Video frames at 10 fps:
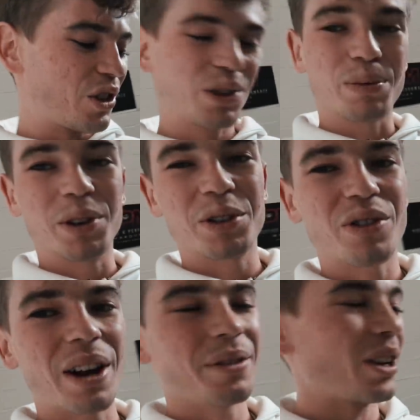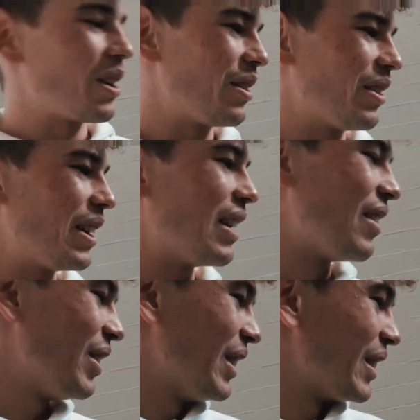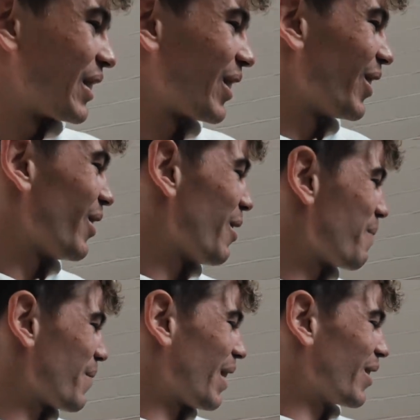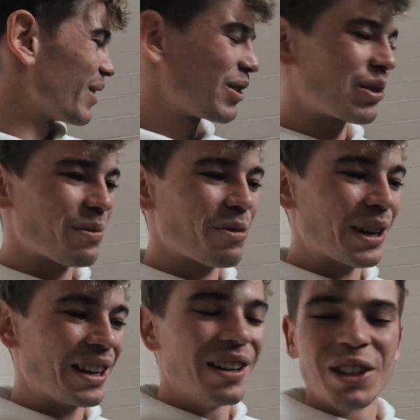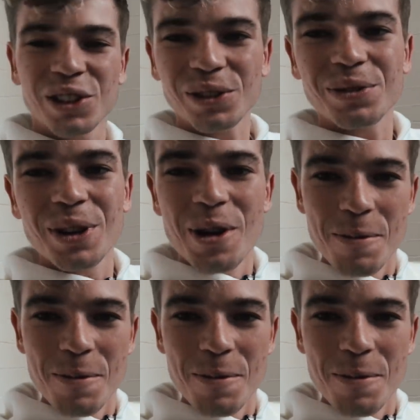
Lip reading: just wanna drive the car right now. So I know this is a pretty sort of